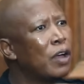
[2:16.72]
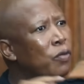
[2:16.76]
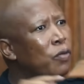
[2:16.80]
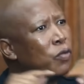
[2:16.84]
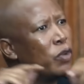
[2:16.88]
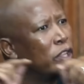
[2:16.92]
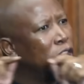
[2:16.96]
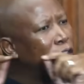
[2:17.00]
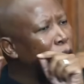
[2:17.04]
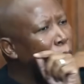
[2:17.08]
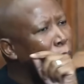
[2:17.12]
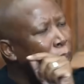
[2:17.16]

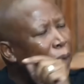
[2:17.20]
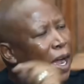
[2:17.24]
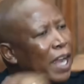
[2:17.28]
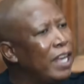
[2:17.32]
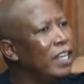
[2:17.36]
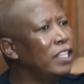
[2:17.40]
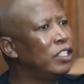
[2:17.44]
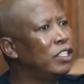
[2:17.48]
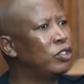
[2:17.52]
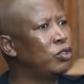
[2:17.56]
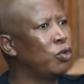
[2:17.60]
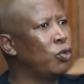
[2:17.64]
with the
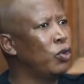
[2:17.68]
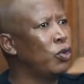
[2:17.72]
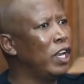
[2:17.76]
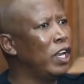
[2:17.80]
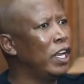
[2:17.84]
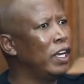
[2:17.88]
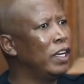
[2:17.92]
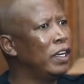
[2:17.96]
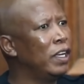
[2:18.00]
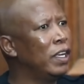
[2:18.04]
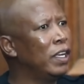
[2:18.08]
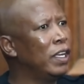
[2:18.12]
money
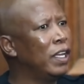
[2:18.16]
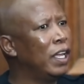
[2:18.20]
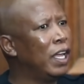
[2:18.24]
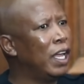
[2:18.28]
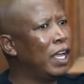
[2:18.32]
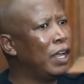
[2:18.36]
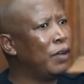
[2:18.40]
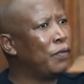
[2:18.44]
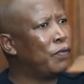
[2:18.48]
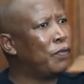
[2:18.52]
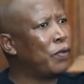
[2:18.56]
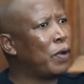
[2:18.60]
stolen,
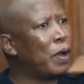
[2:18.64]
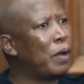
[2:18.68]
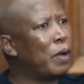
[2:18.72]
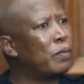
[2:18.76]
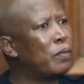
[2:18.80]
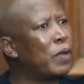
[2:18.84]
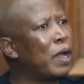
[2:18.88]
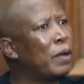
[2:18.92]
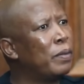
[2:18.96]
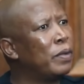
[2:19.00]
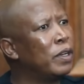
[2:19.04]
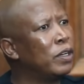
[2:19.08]

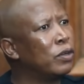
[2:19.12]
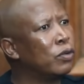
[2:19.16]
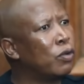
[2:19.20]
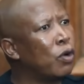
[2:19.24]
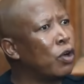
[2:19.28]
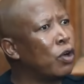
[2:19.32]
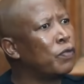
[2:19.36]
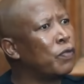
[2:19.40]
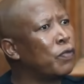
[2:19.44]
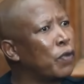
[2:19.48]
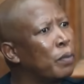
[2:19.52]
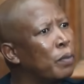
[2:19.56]

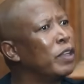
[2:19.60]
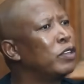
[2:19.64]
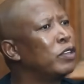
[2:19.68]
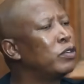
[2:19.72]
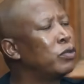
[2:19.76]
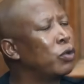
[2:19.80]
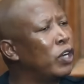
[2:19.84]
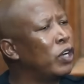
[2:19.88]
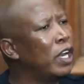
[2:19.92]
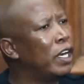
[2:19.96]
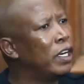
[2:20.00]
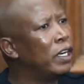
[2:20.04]
got from a
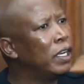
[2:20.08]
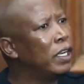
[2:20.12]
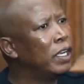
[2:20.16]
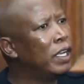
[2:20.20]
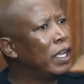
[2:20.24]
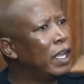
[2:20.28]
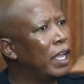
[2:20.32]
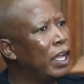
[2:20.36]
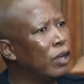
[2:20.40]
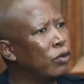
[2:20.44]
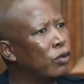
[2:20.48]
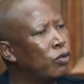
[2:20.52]
stolen
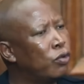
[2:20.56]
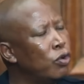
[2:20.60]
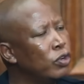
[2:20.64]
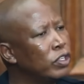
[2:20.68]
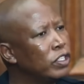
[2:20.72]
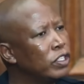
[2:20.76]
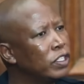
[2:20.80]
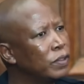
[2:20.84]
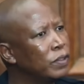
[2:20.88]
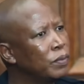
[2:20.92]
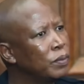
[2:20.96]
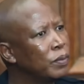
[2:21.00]

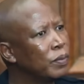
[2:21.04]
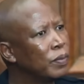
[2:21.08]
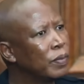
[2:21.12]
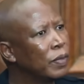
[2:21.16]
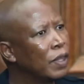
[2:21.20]
goods.